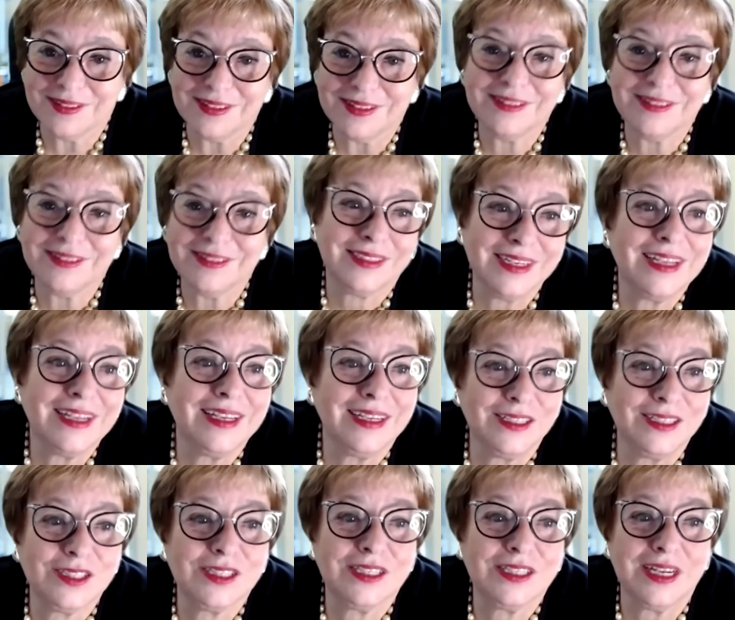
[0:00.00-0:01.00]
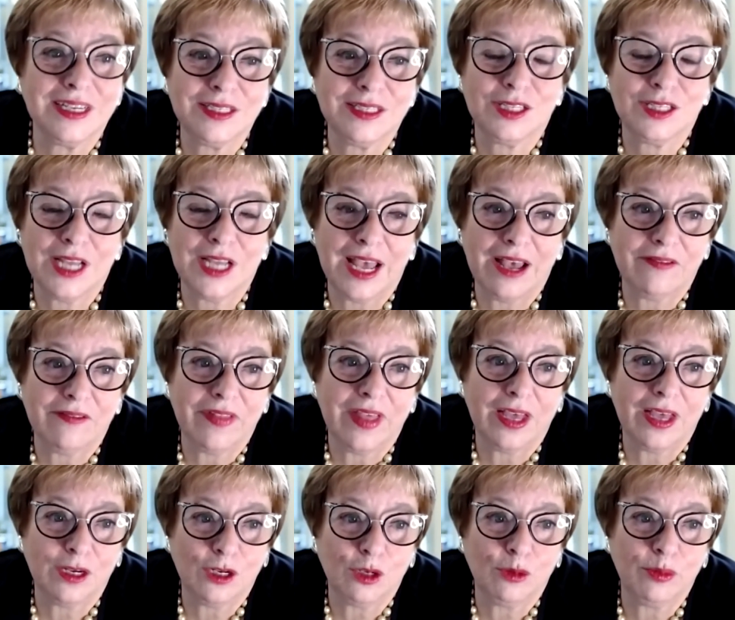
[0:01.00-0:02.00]
it's nice to have
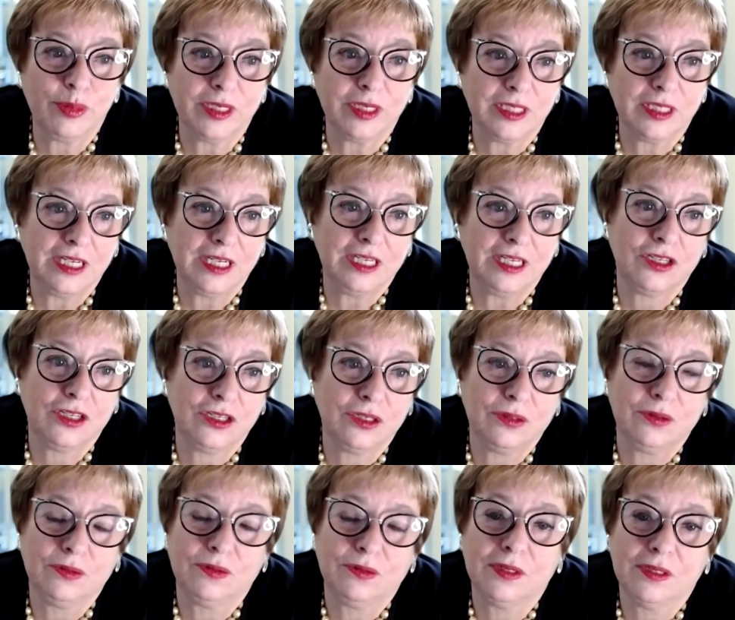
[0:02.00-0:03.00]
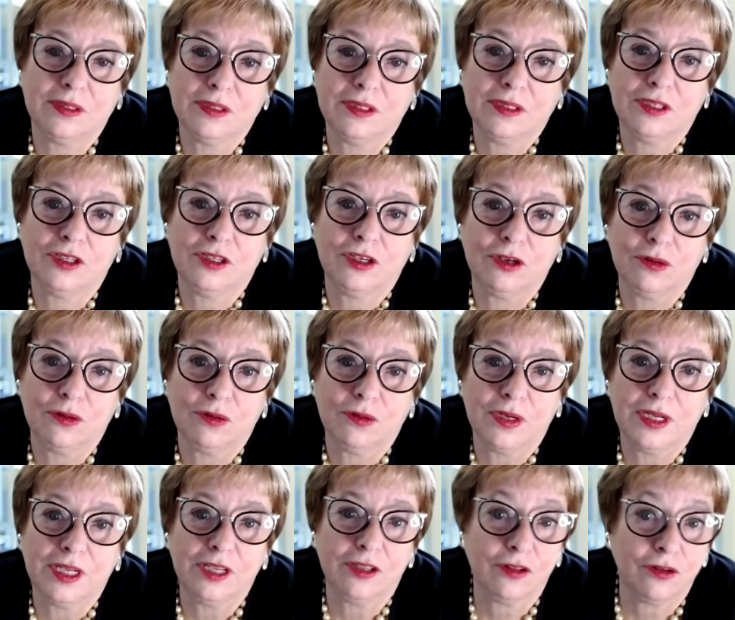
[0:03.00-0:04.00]
that ability to,
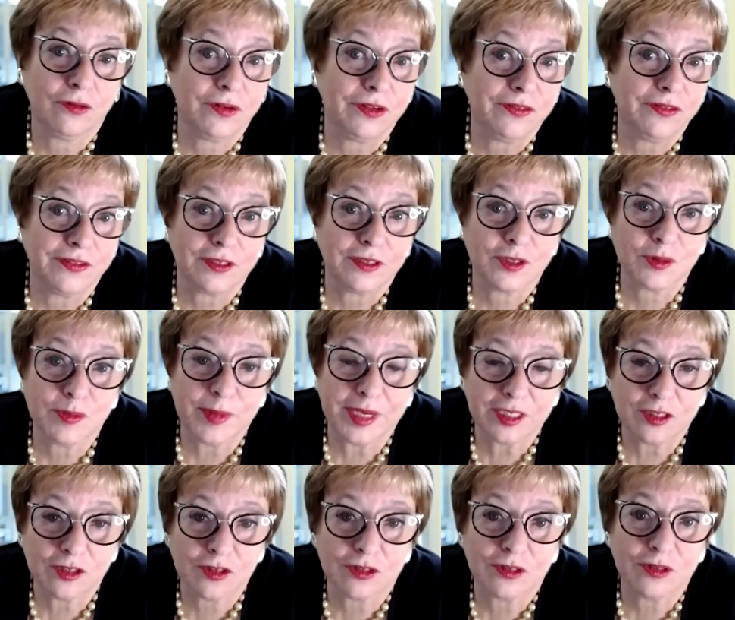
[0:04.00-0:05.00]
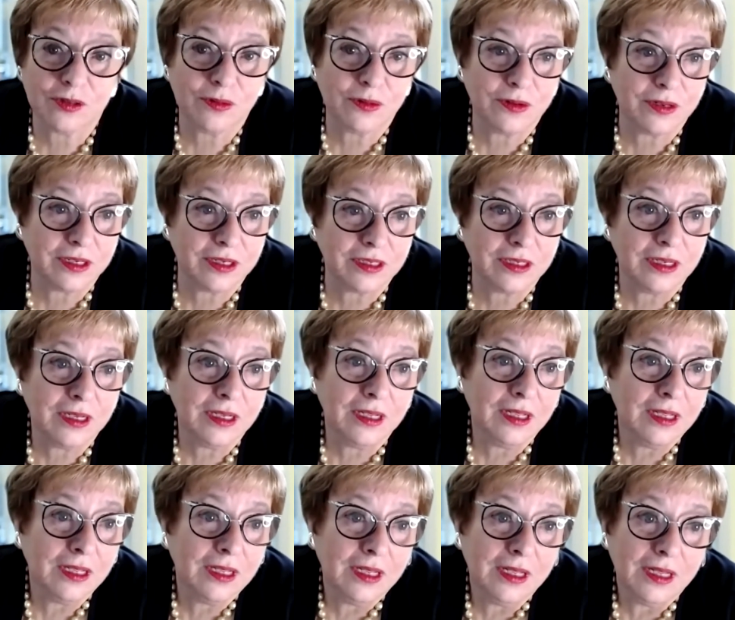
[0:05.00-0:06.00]
either reverse mentor or
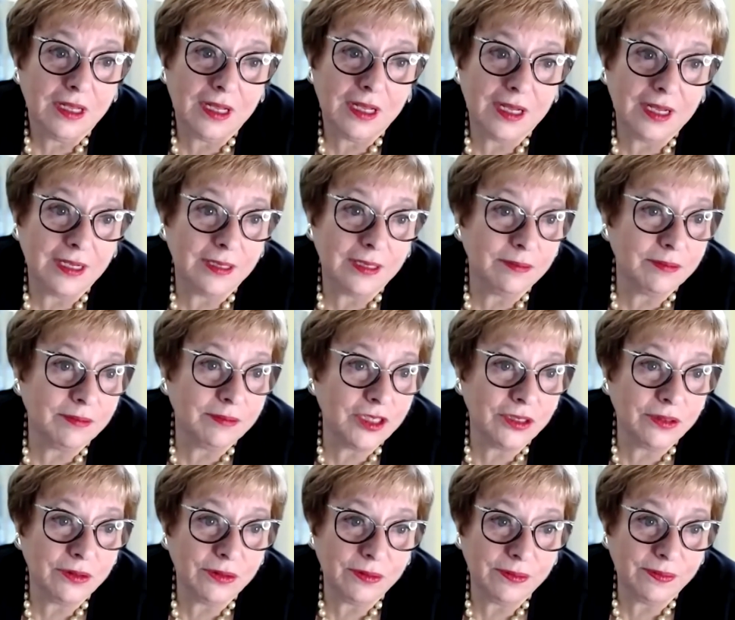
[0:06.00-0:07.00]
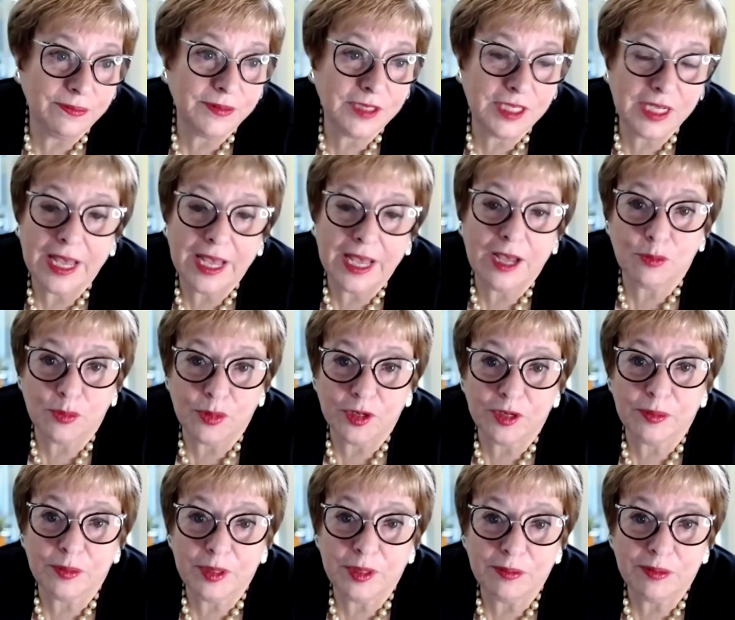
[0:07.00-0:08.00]
to help
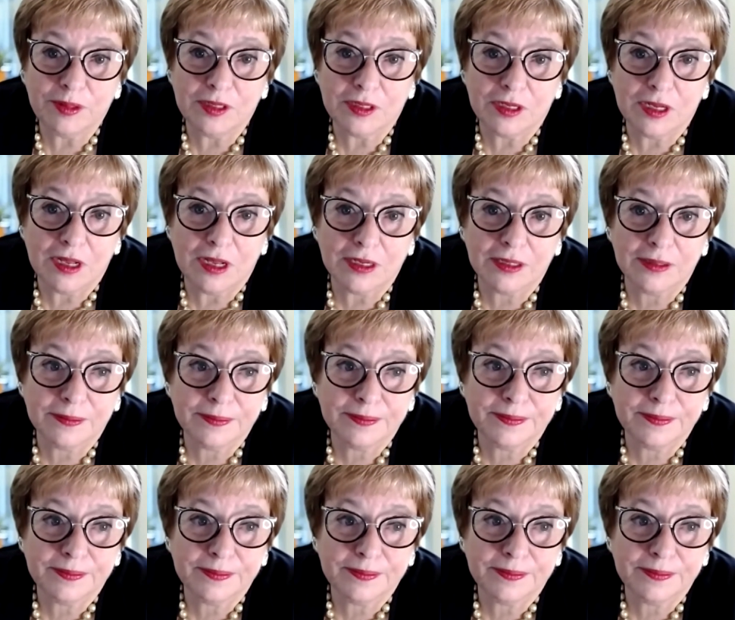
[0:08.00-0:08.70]
bring people along.